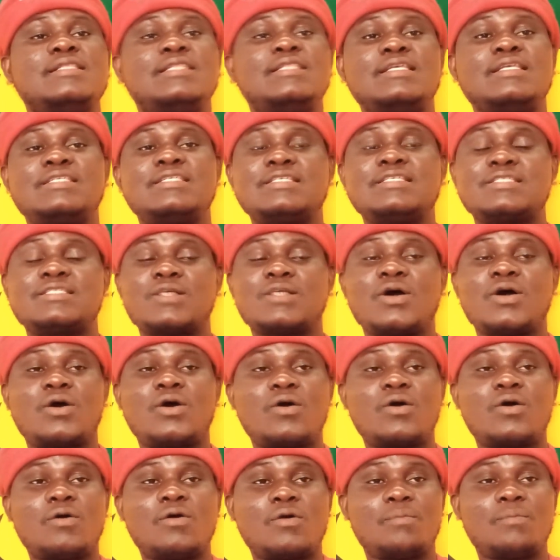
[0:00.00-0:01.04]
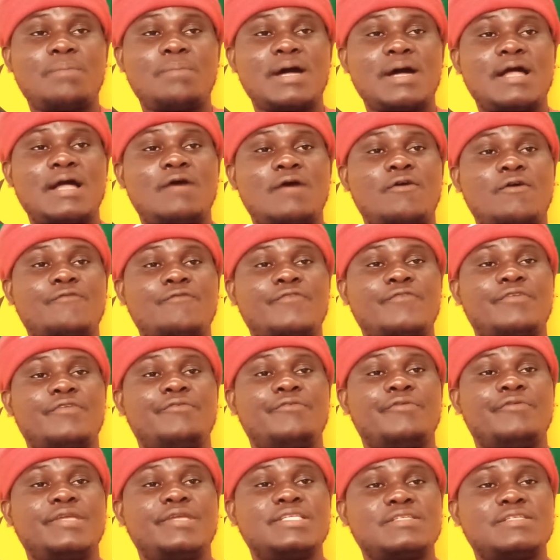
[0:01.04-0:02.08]
This is all part of the
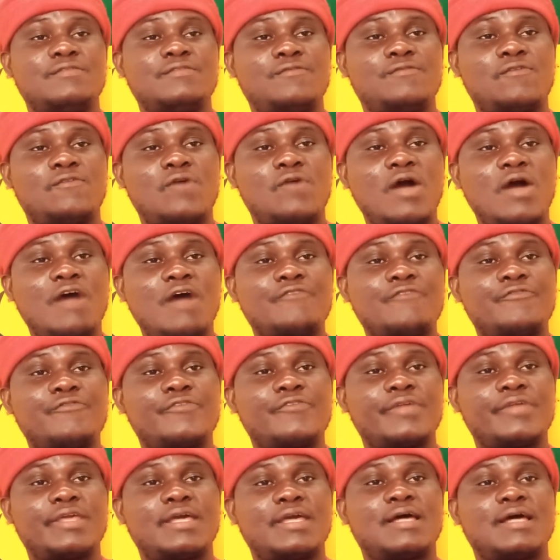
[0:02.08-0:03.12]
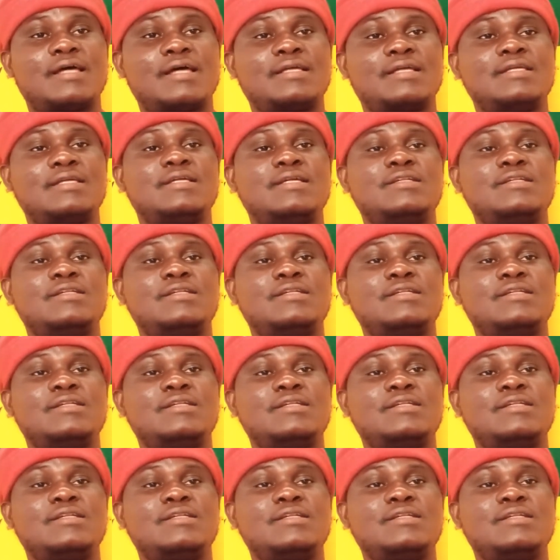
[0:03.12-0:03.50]
reason for Africa,